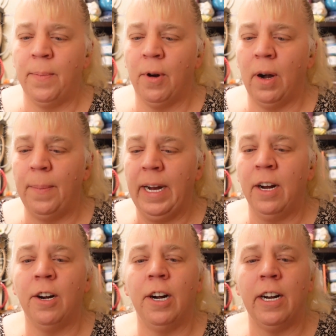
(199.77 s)

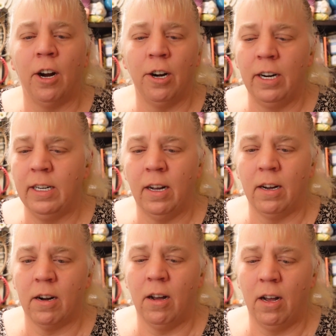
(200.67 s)

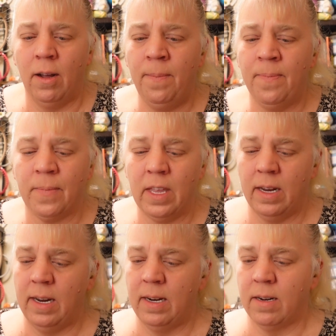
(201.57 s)
premieryarn.com.
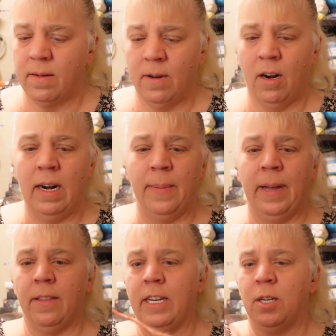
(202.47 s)
And sorry
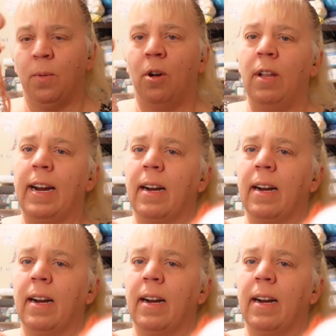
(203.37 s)
about this roll, I